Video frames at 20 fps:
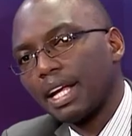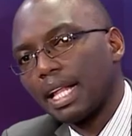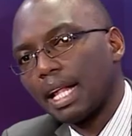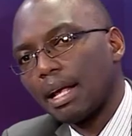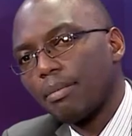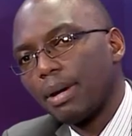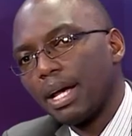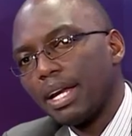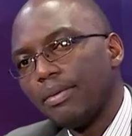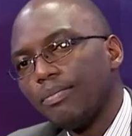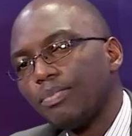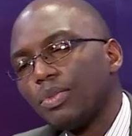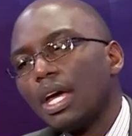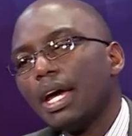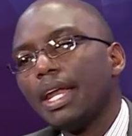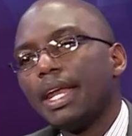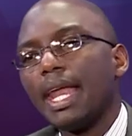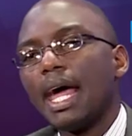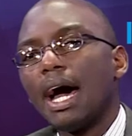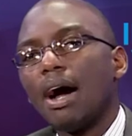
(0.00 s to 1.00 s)
Gethsemane.
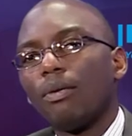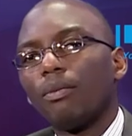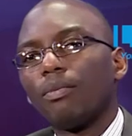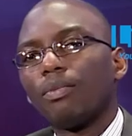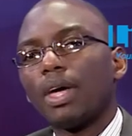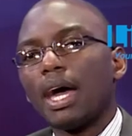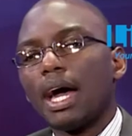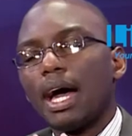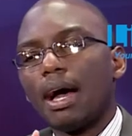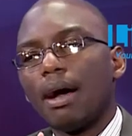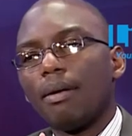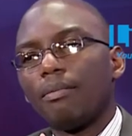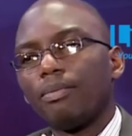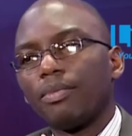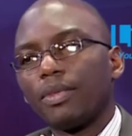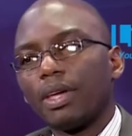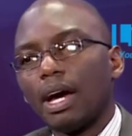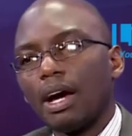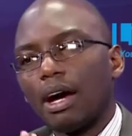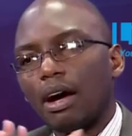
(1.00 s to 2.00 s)

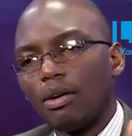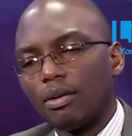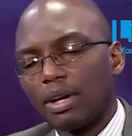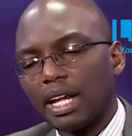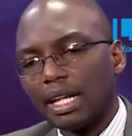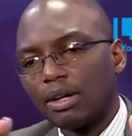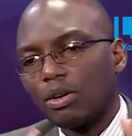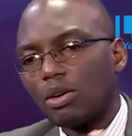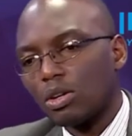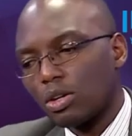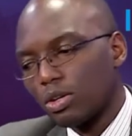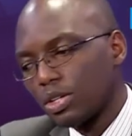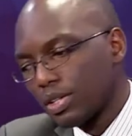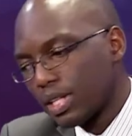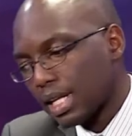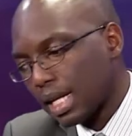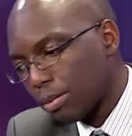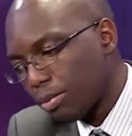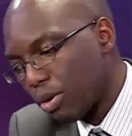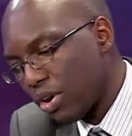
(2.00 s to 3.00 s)
Now, let's conclude at
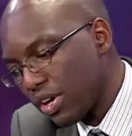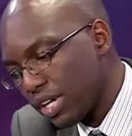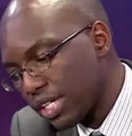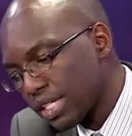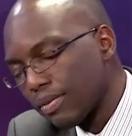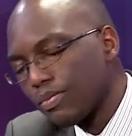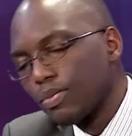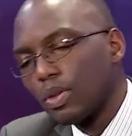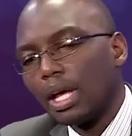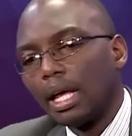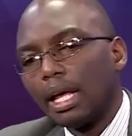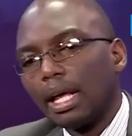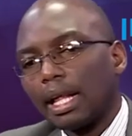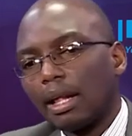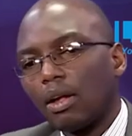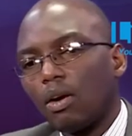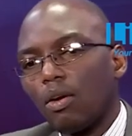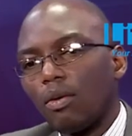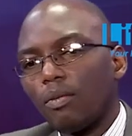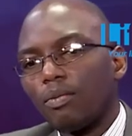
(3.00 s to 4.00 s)
this point.
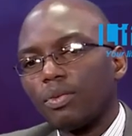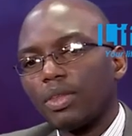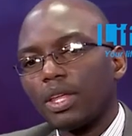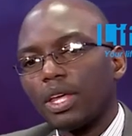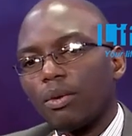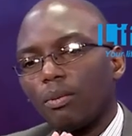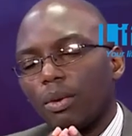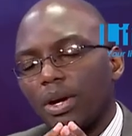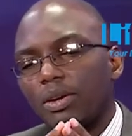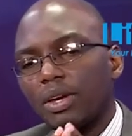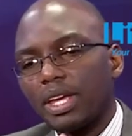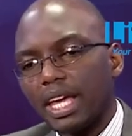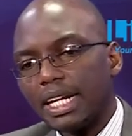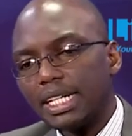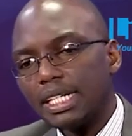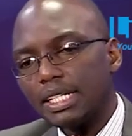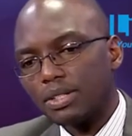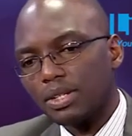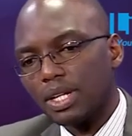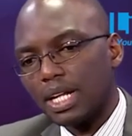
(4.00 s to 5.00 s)
So when you
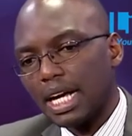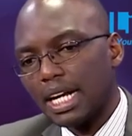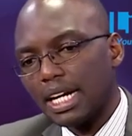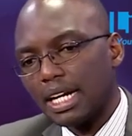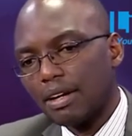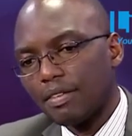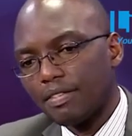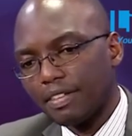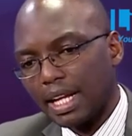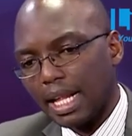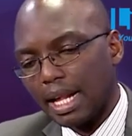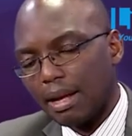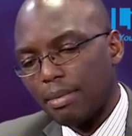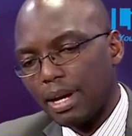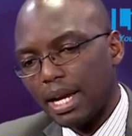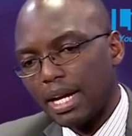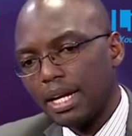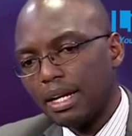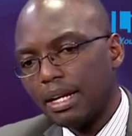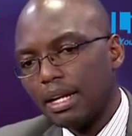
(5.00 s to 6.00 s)
get into the garden of
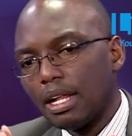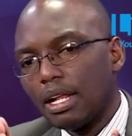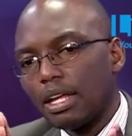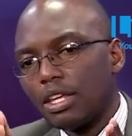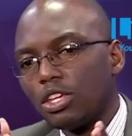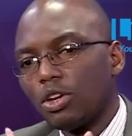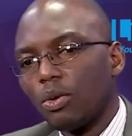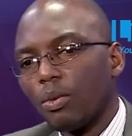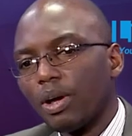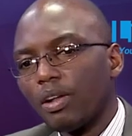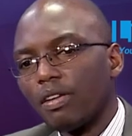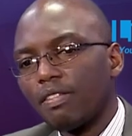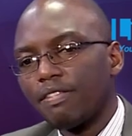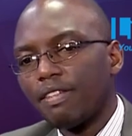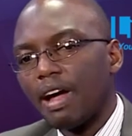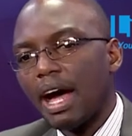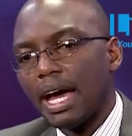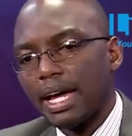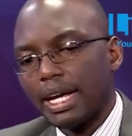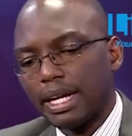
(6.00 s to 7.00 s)
Gethsemane, you will
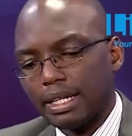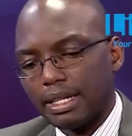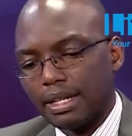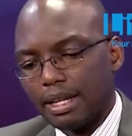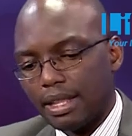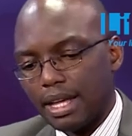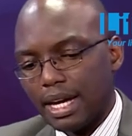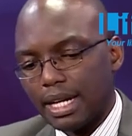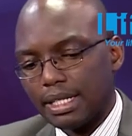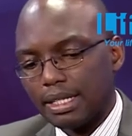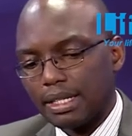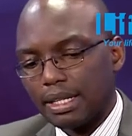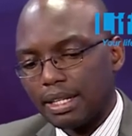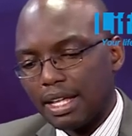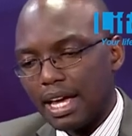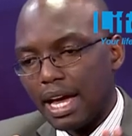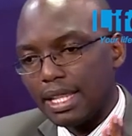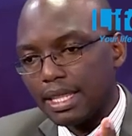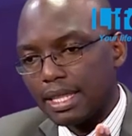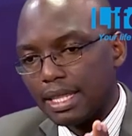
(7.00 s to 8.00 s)
find that
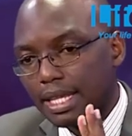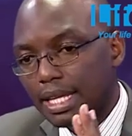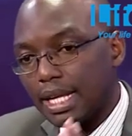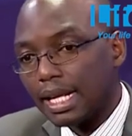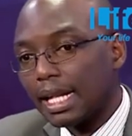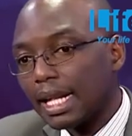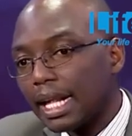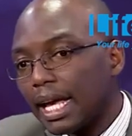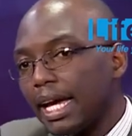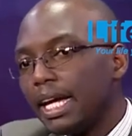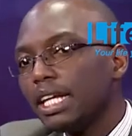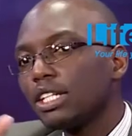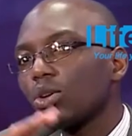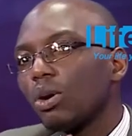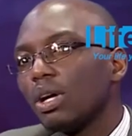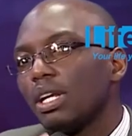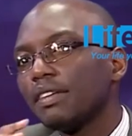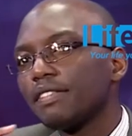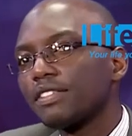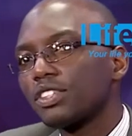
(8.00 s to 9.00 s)
there are these 8
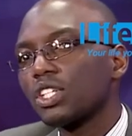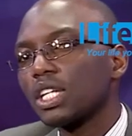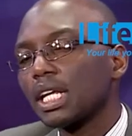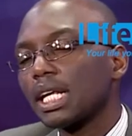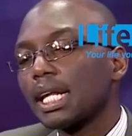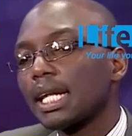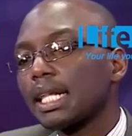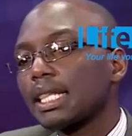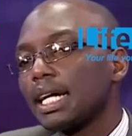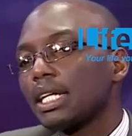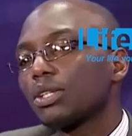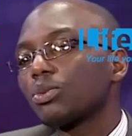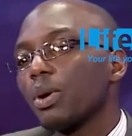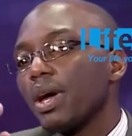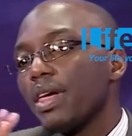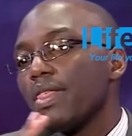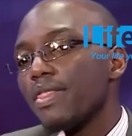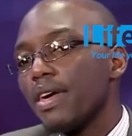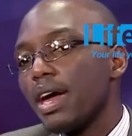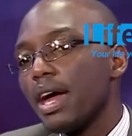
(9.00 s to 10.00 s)
olive trees that
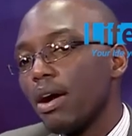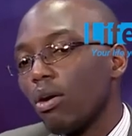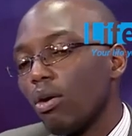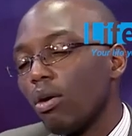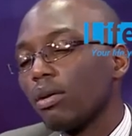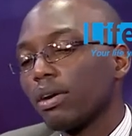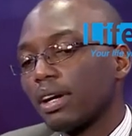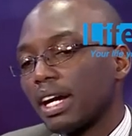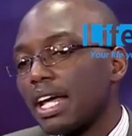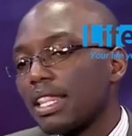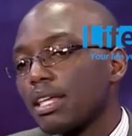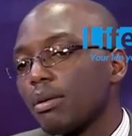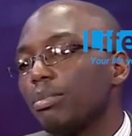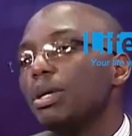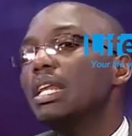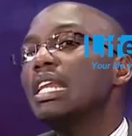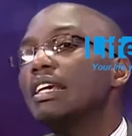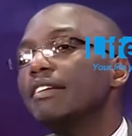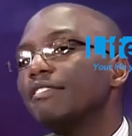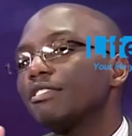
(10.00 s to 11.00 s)
were there, or rather
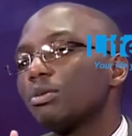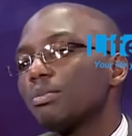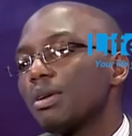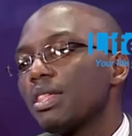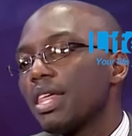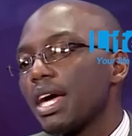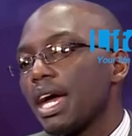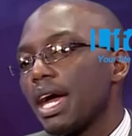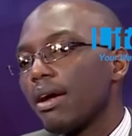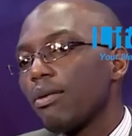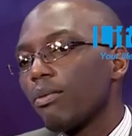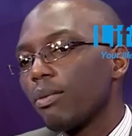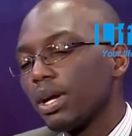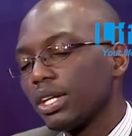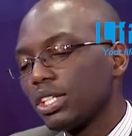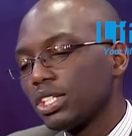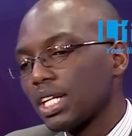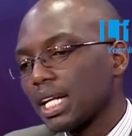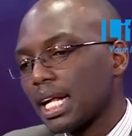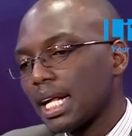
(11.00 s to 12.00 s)
believed to be there,
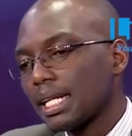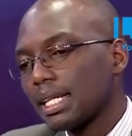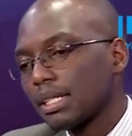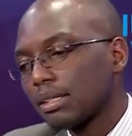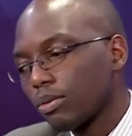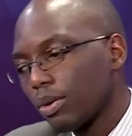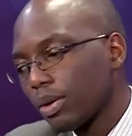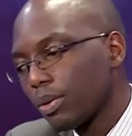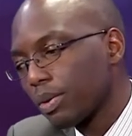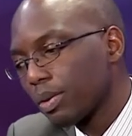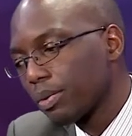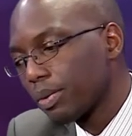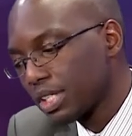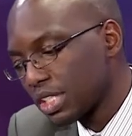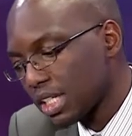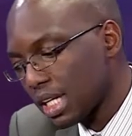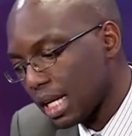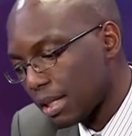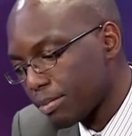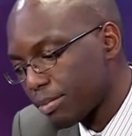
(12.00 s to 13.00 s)
when
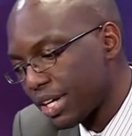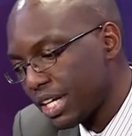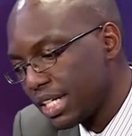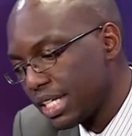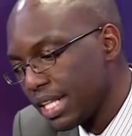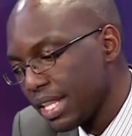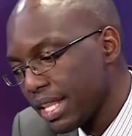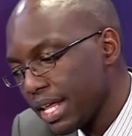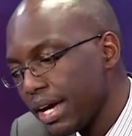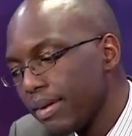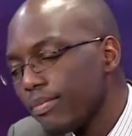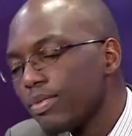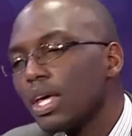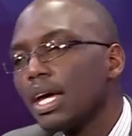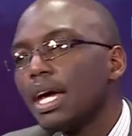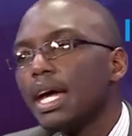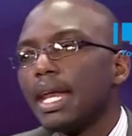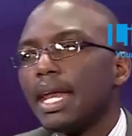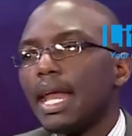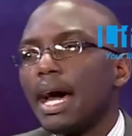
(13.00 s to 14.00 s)
Jesus prayed in there.
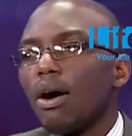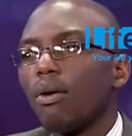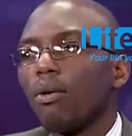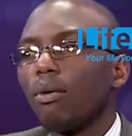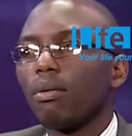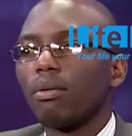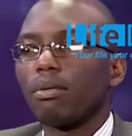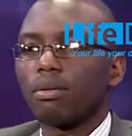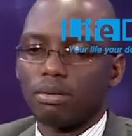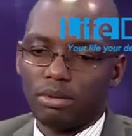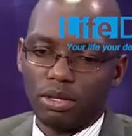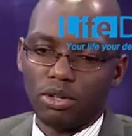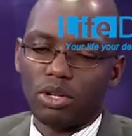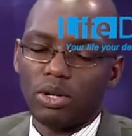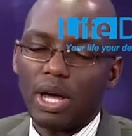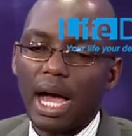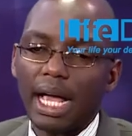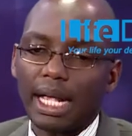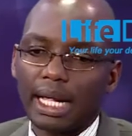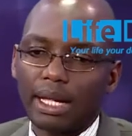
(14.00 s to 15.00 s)
Now,
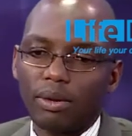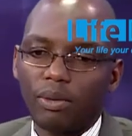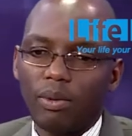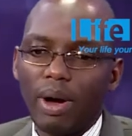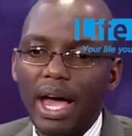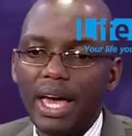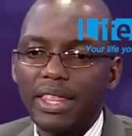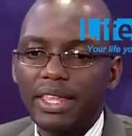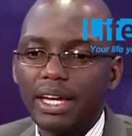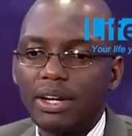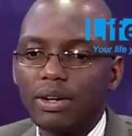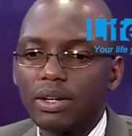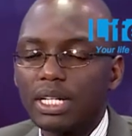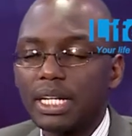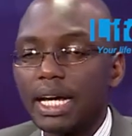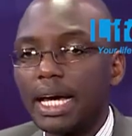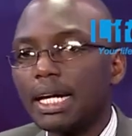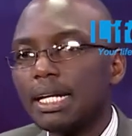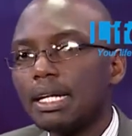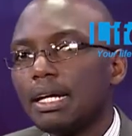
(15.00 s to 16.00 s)
you'd ask, why are they not
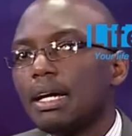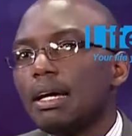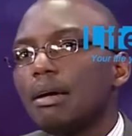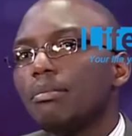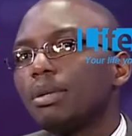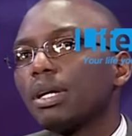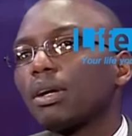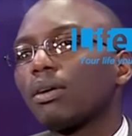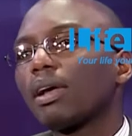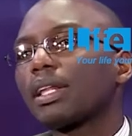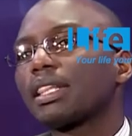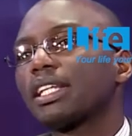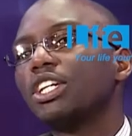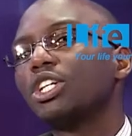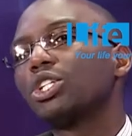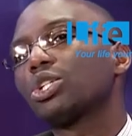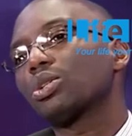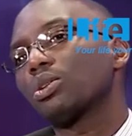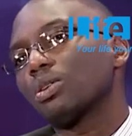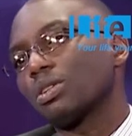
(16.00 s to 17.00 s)
dead? Because they
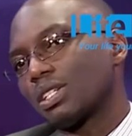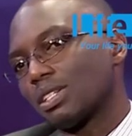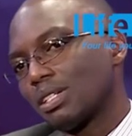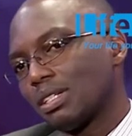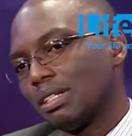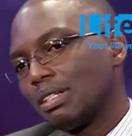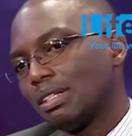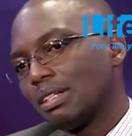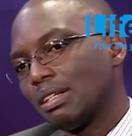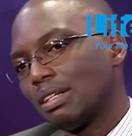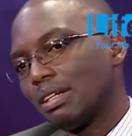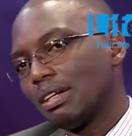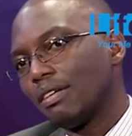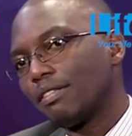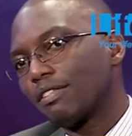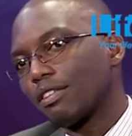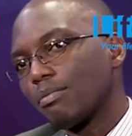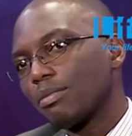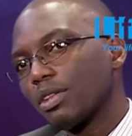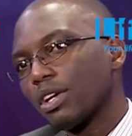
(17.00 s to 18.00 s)
shoot
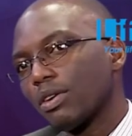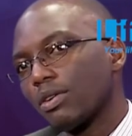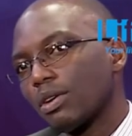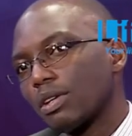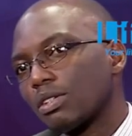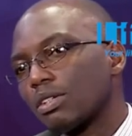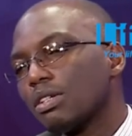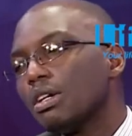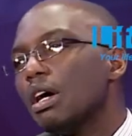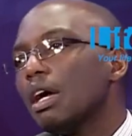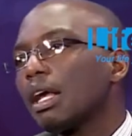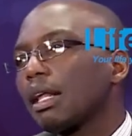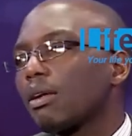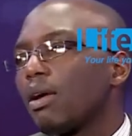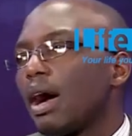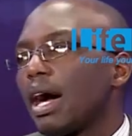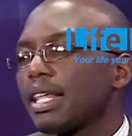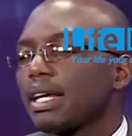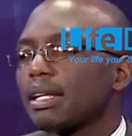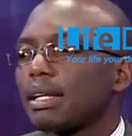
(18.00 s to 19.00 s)
from the root. So
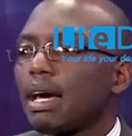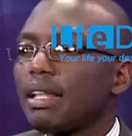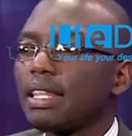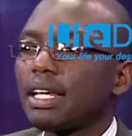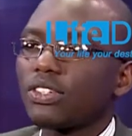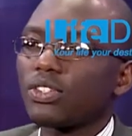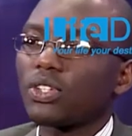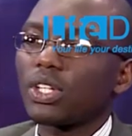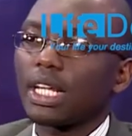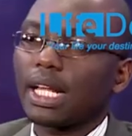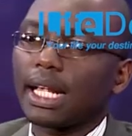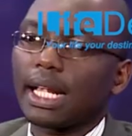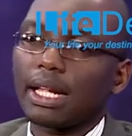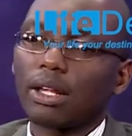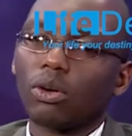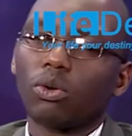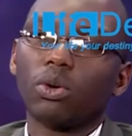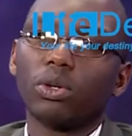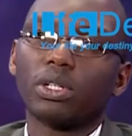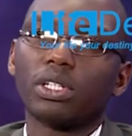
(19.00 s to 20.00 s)
other trees
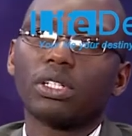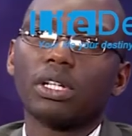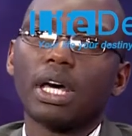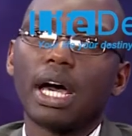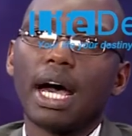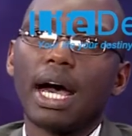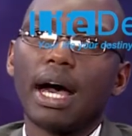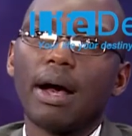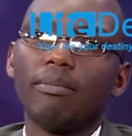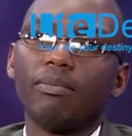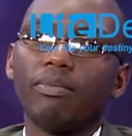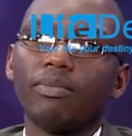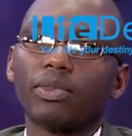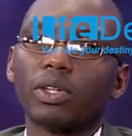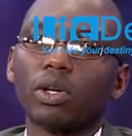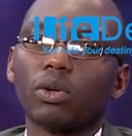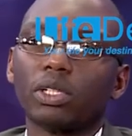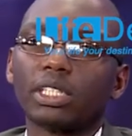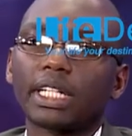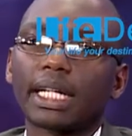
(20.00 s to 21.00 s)
would
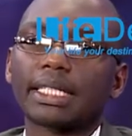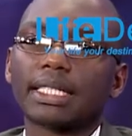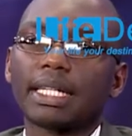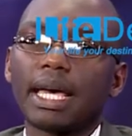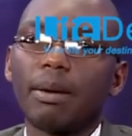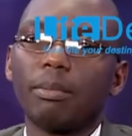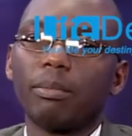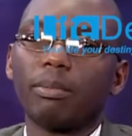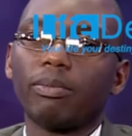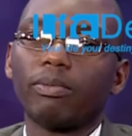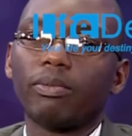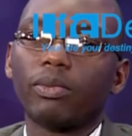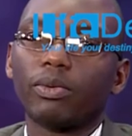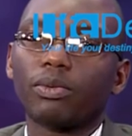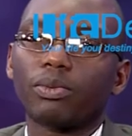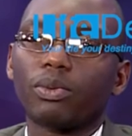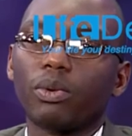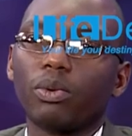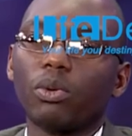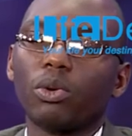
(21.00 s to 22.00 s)
stem,
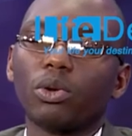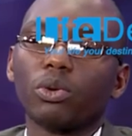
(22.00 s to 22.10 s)
so